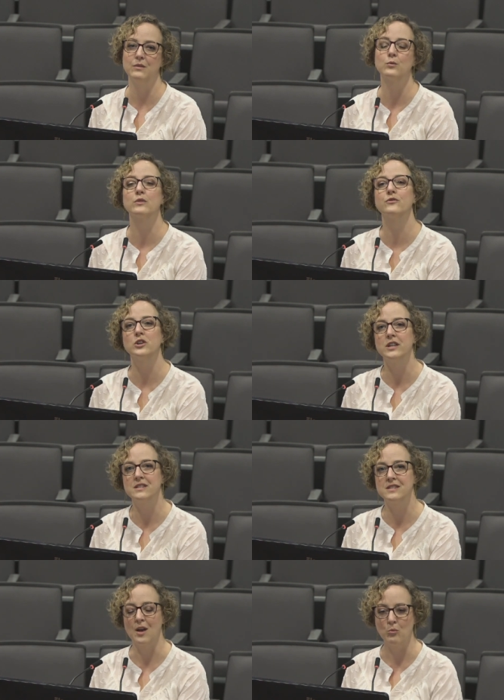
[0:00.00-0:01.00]

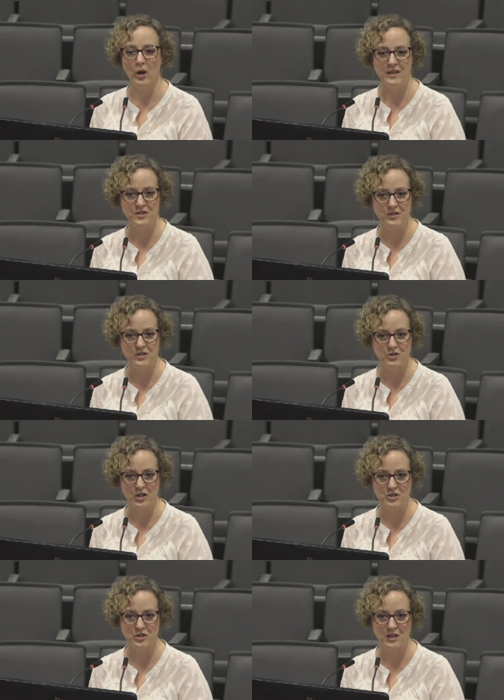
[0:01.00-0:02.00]
reverted somewhat to the
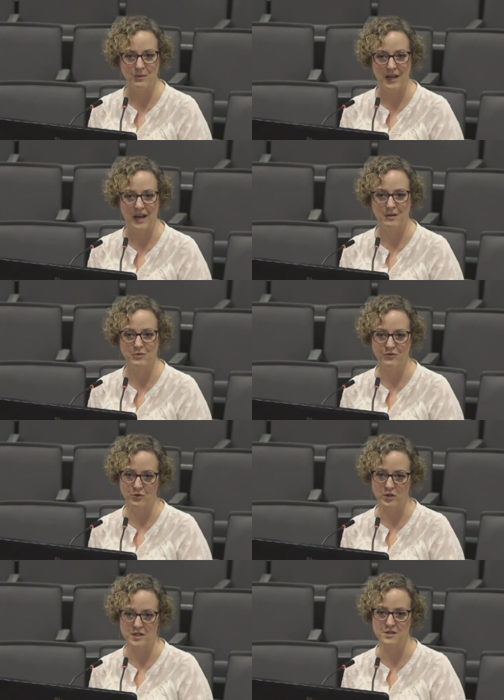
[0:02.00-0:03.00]
structure that we had
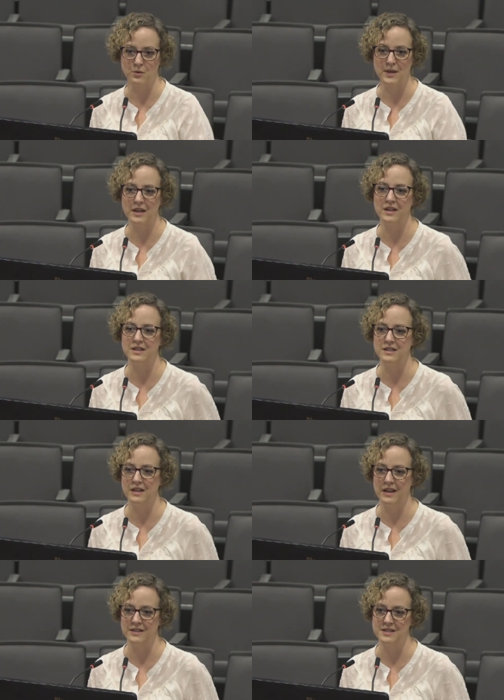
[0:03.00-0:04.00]
before. So we had
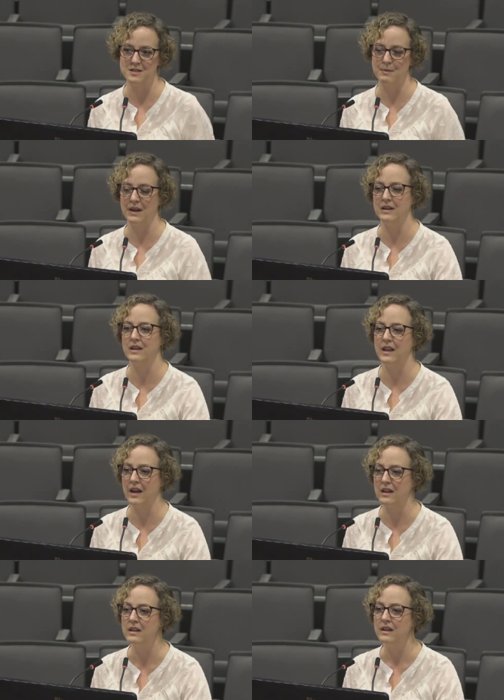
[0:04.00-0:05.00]
anticipated
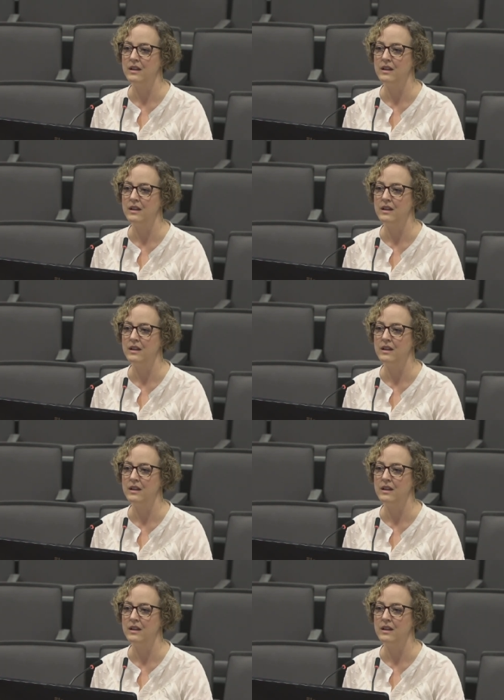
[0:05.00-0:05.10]
that